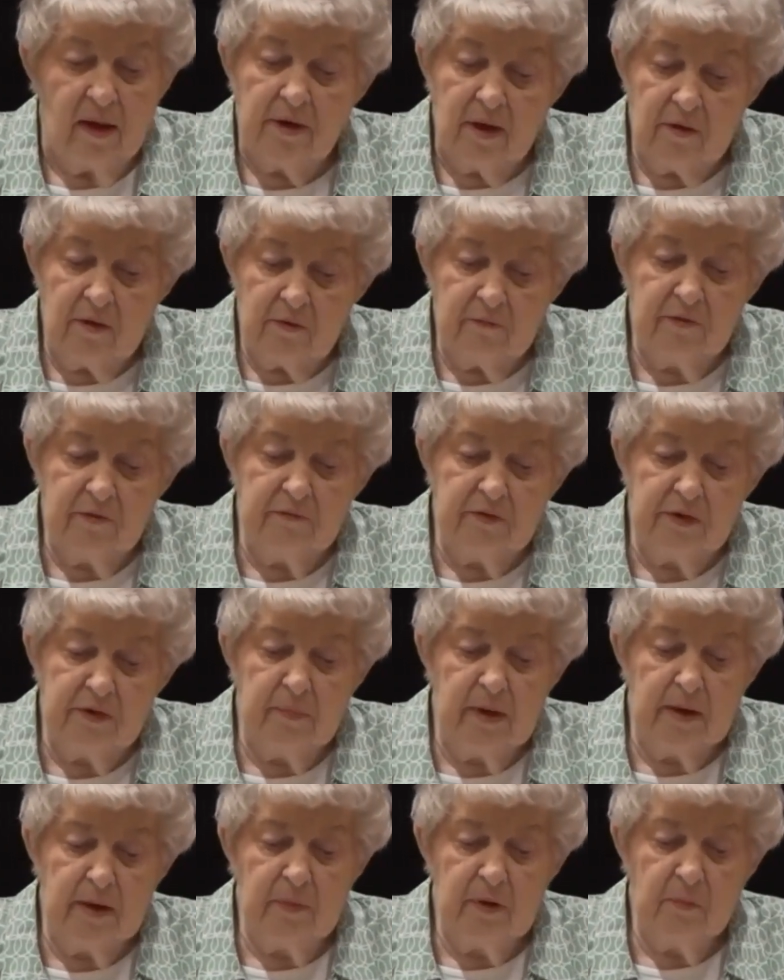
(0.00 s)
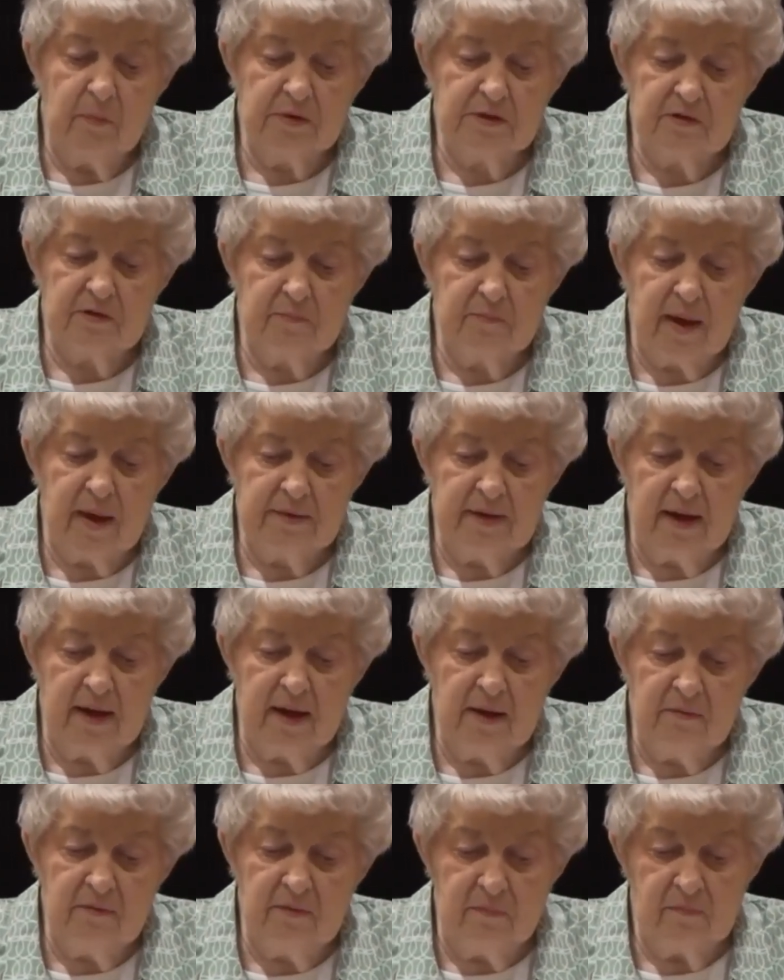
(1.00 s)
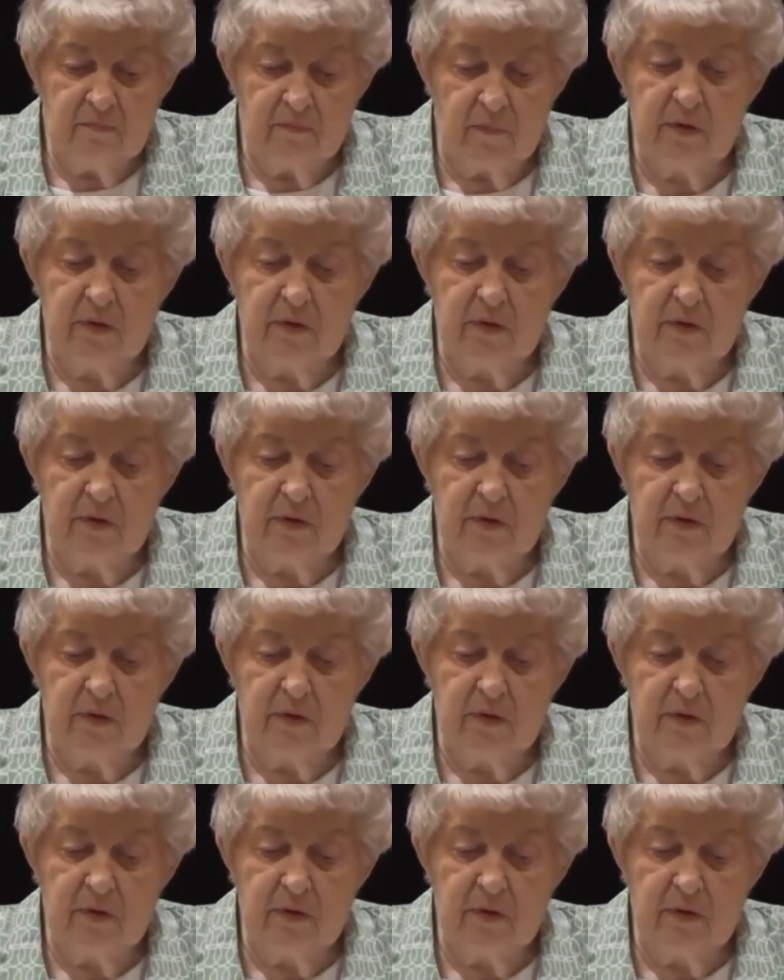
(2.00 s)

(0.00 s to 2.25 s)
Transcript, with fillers: Another vivid memory was of my dad